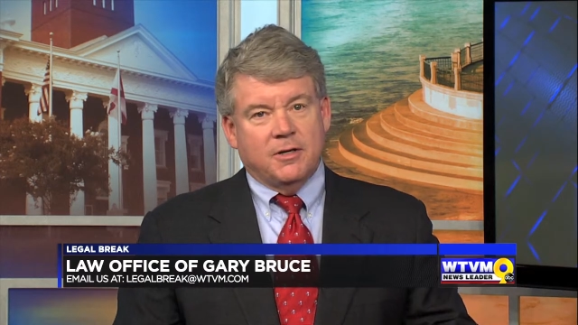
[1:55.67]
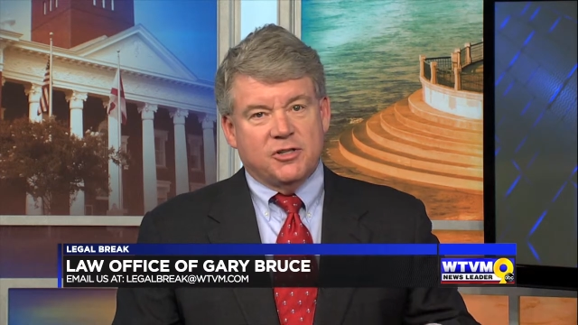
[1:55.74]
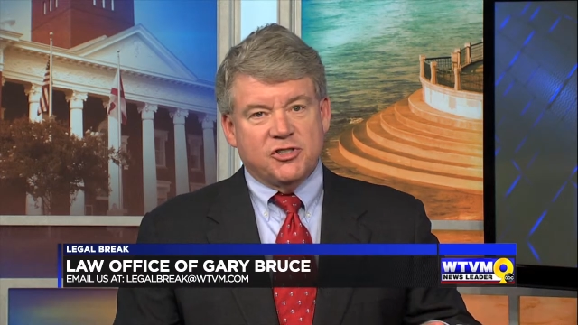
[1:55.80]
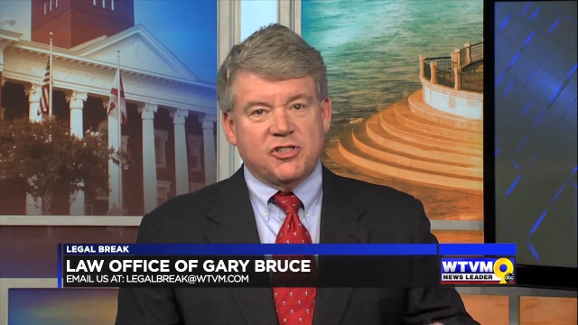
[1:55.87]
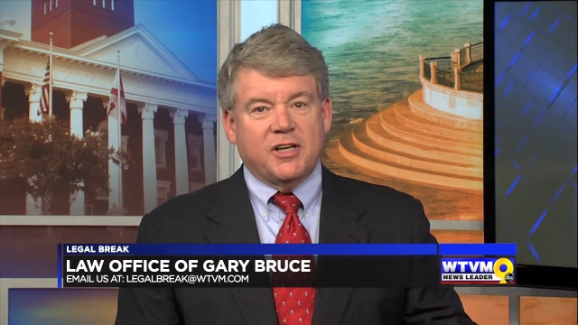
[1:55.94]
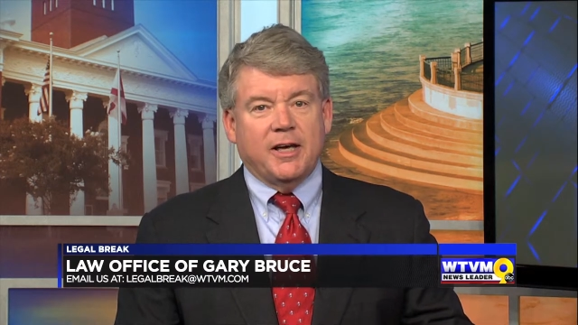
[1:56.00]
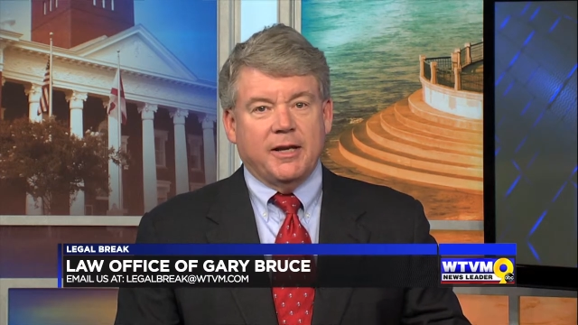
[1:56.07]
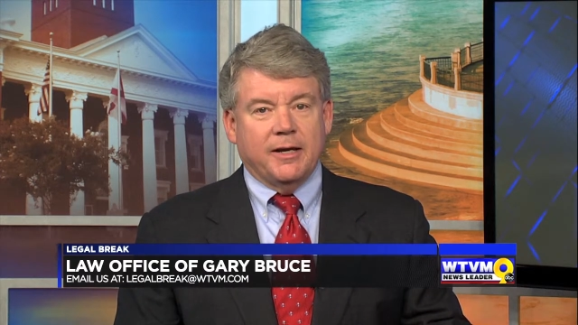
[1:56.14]

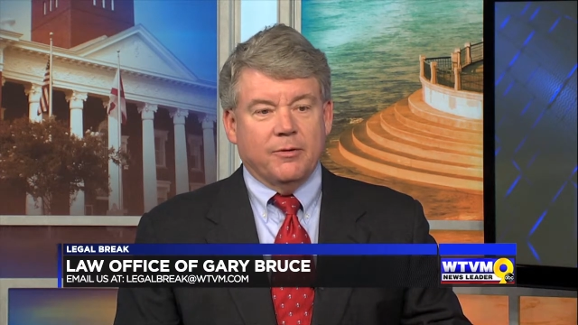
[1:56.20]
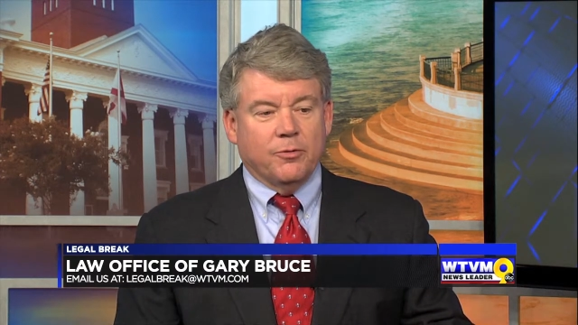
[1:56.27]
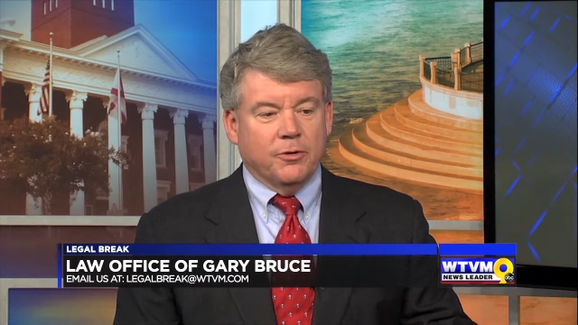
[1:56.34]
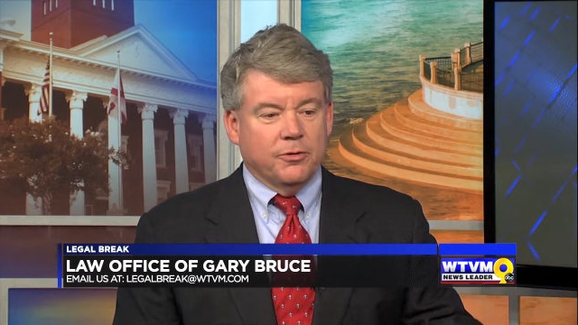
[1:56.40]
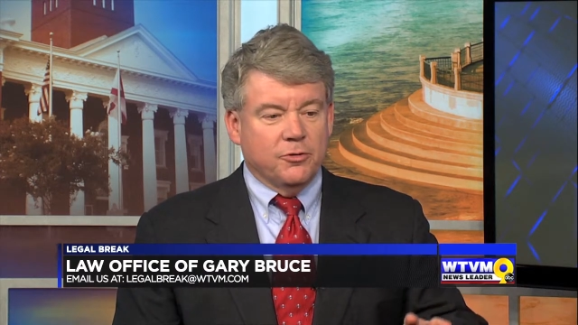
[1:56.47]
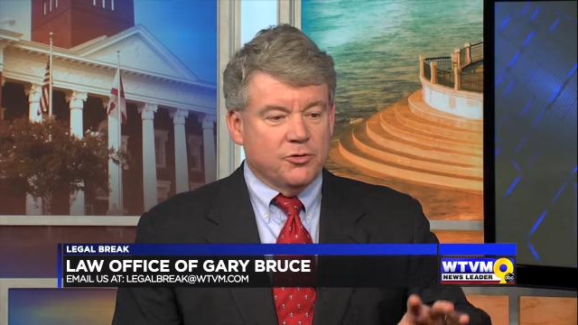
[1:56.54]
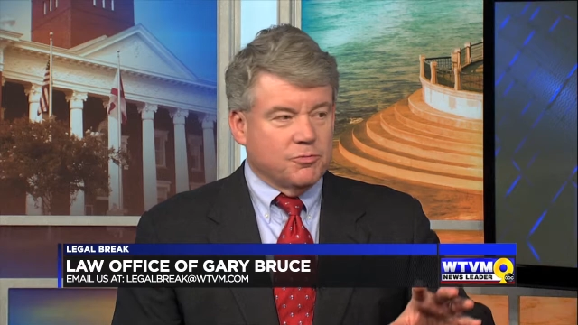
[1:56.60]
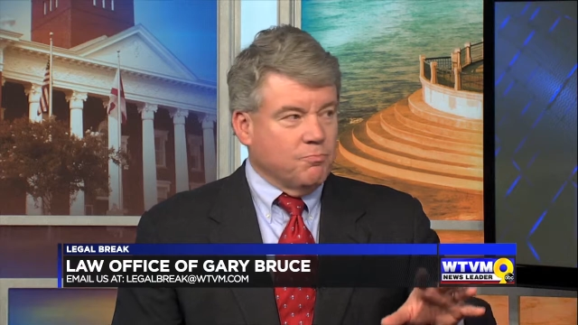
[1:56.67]
setting where
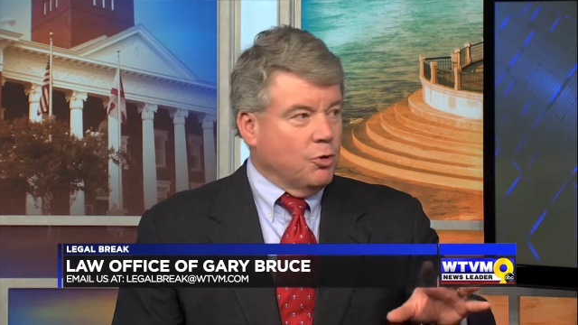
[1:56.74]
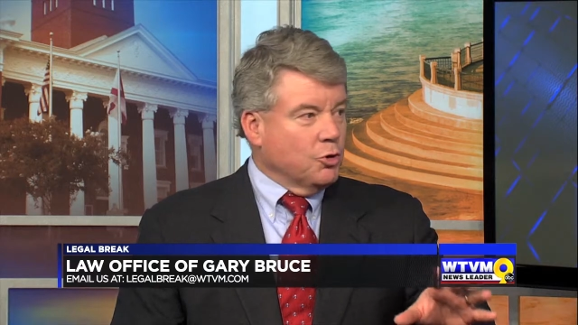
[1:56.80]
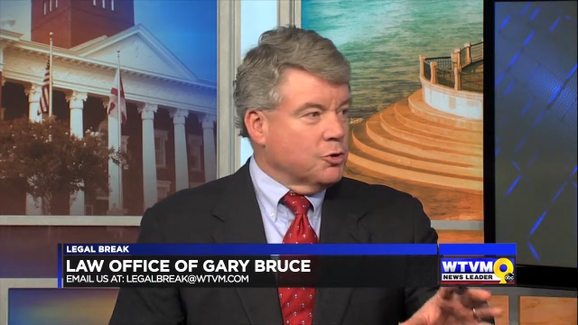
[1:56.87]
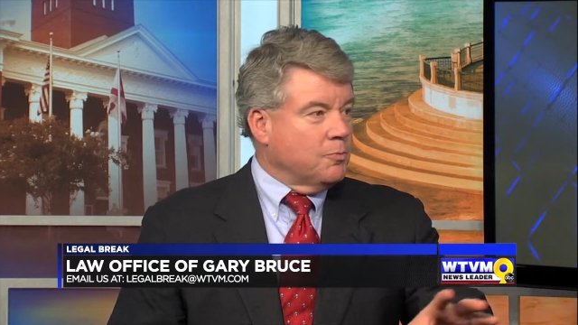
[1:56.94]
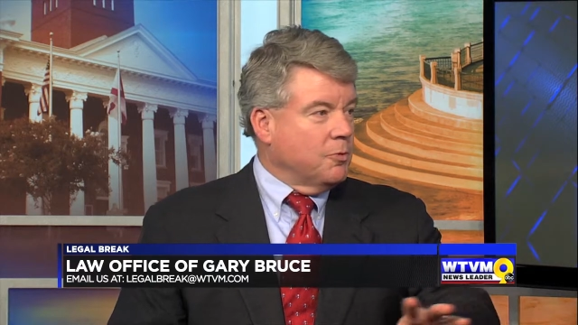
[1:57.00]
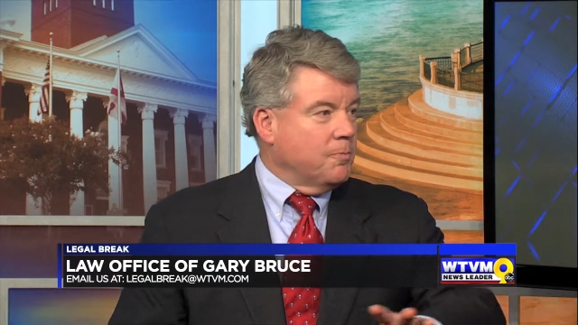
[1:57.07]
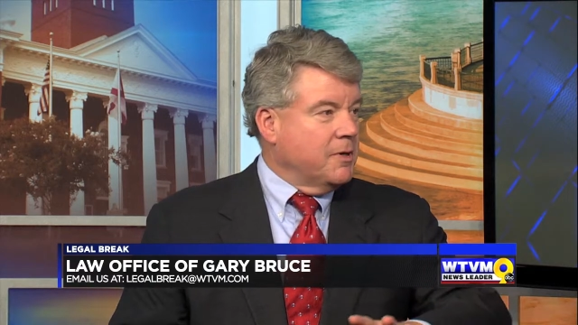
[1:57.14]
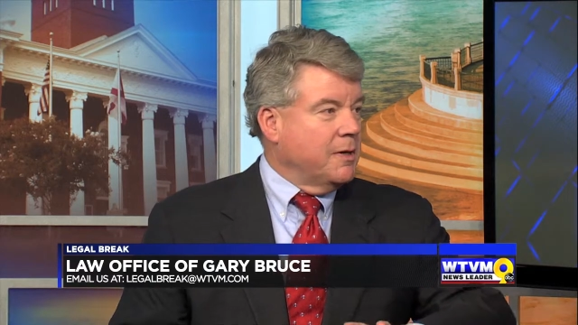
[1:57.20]
there's
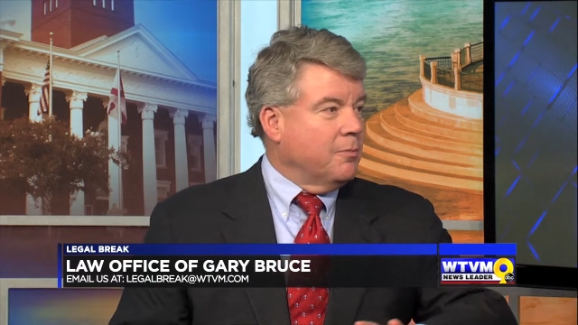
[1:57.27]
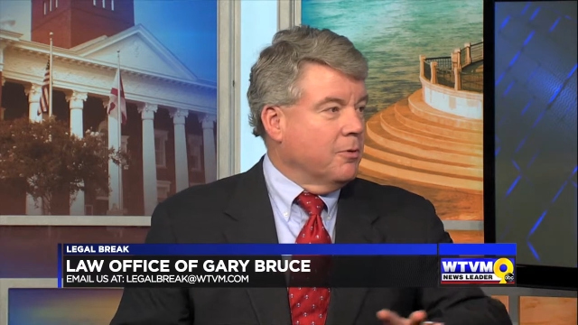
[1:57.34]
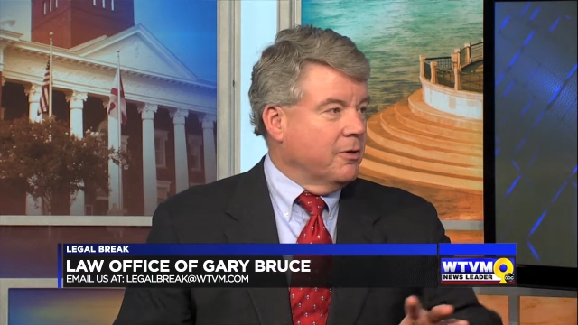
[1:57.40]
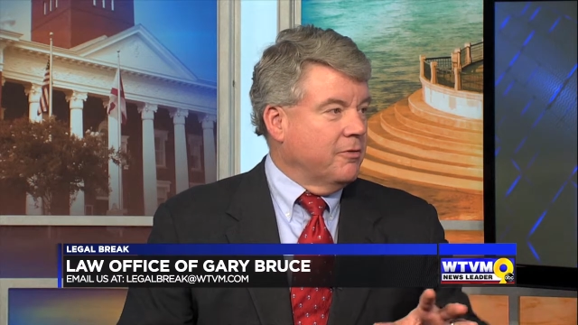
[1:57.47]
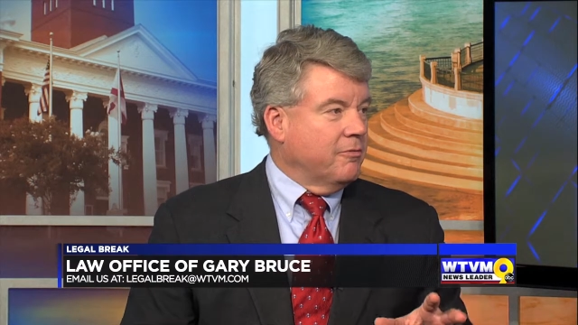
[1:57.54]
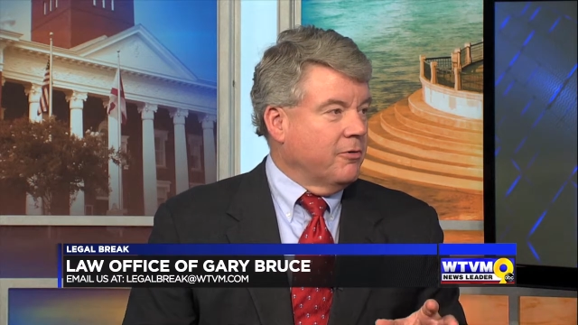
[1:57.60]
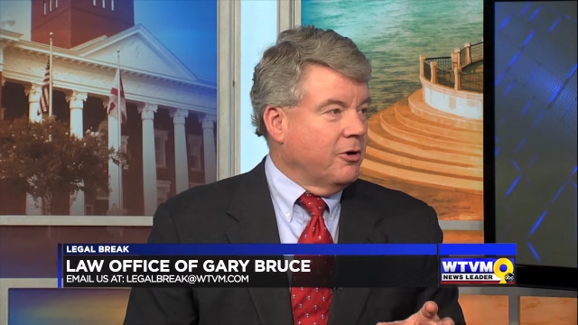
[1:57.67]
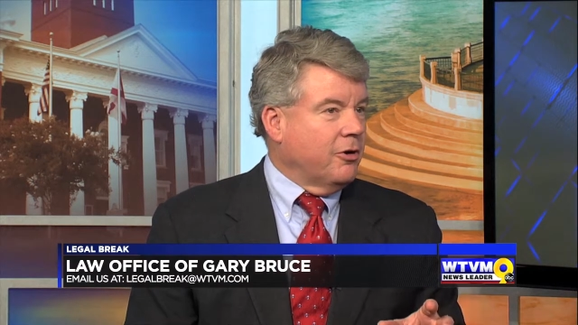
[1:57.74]
multiple people
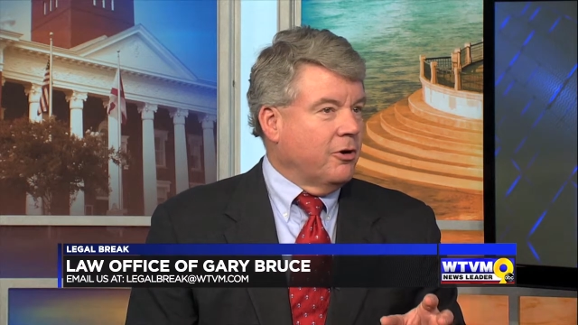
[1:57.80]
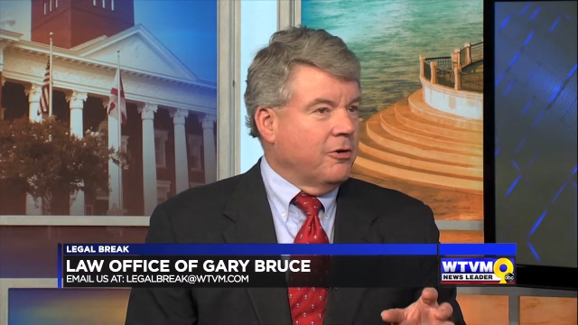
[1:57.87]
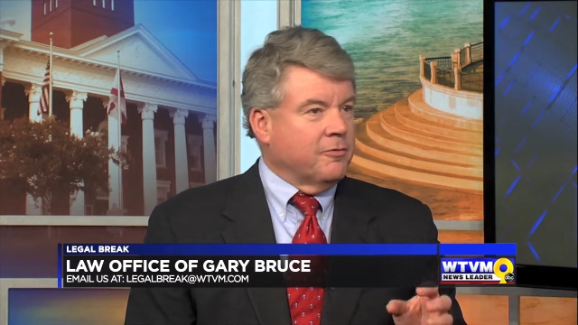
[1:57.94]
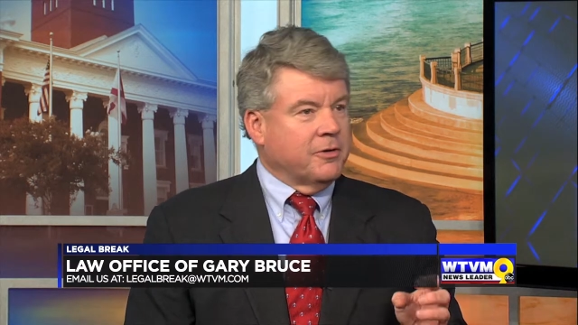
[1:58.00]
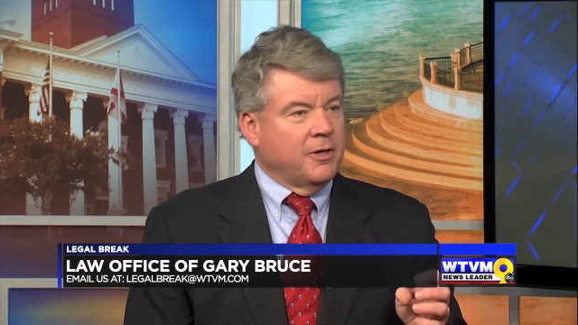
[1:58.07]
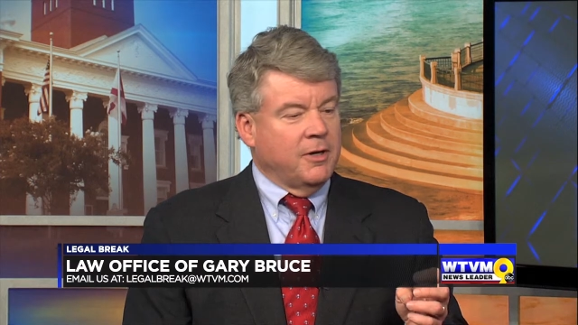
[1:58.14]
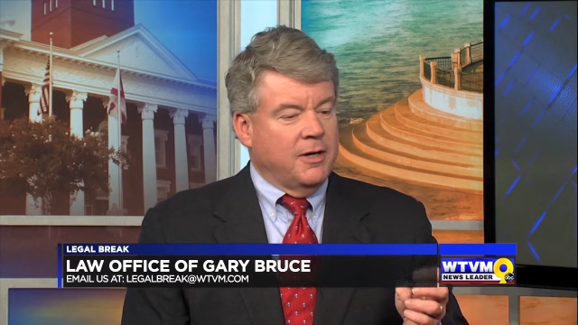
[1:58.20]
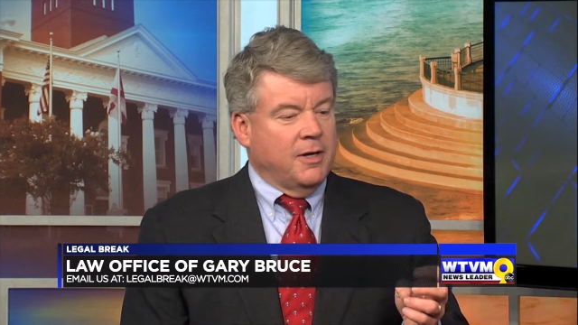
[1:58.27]
involved,